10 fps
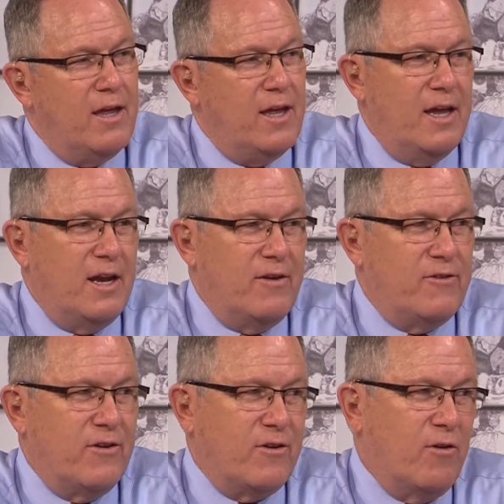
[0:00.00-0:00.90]
And
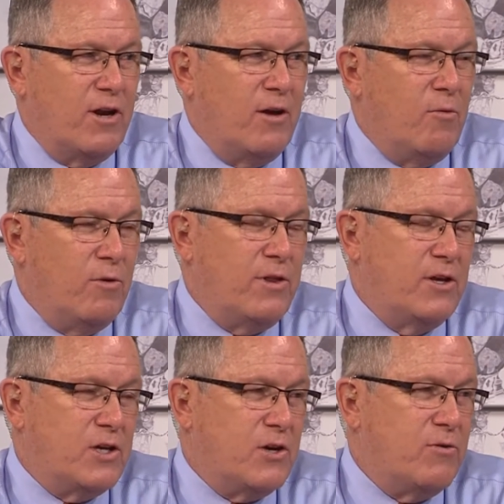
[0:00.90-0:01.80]
is this going to, would
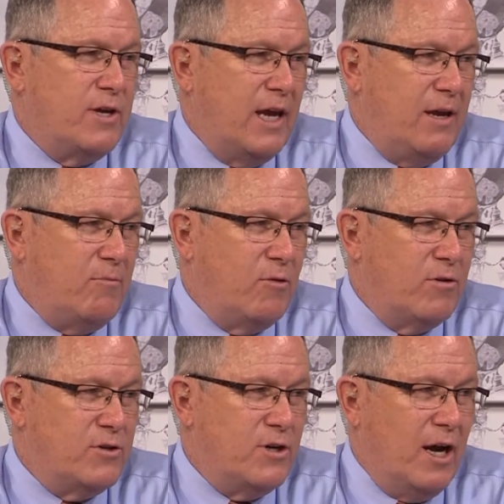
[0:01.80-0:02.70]
this create
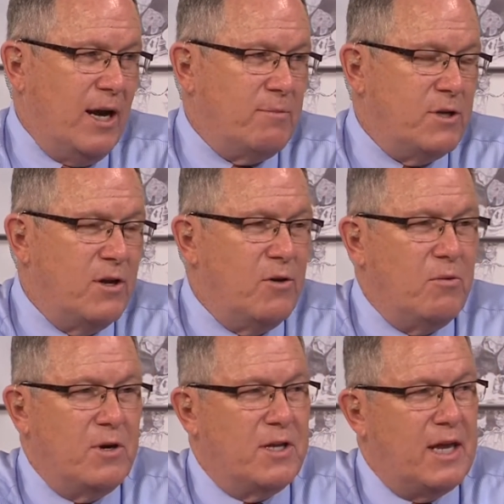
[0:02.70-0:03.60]
more jobs?
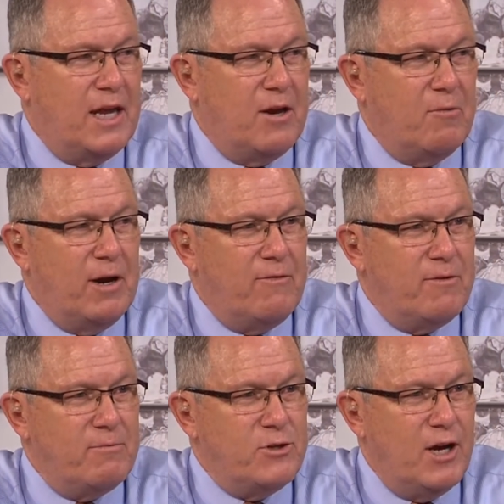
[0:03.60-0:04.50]
Would it take away
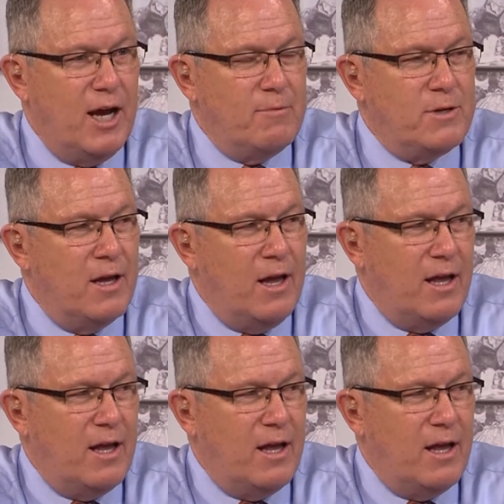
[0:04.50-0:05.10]
from jobs?